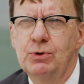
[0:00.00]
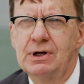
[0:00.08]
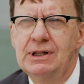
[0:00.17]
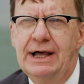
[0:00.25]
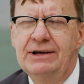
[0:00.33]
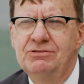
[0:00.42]
were
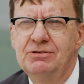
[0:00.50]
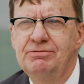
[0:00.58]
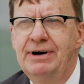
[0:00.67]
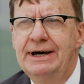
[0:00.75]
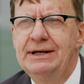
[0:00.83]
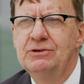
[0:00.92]

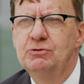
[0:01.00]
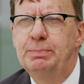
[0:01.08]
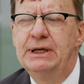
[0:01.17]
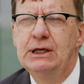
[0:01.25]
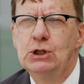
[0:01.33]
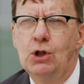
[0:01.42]
classified as
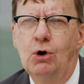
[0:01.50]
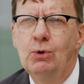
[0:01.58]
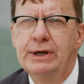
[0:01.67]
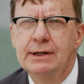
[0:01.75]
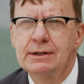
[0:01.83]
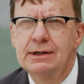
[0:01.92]
being
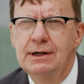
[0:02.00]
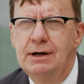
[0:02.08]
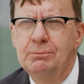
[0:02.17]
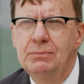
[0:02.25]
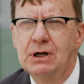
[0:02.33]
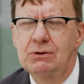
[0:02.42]
low income,